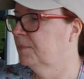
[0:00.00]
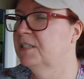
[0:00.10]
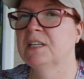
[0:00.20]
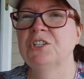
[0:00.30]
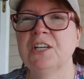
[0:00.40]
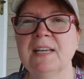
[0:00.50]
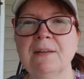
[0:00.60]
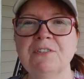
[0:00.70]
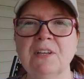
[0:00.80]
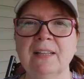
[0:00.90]
Stitchy
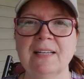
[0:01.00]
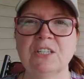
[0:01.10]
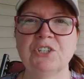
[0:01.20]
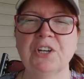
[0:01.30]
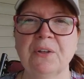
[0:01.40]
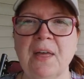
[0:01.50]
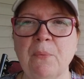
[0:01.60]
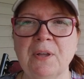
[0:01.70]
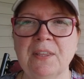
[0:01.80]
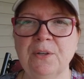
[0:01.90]
gifts. I'd like to share that
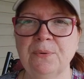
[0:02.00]
with you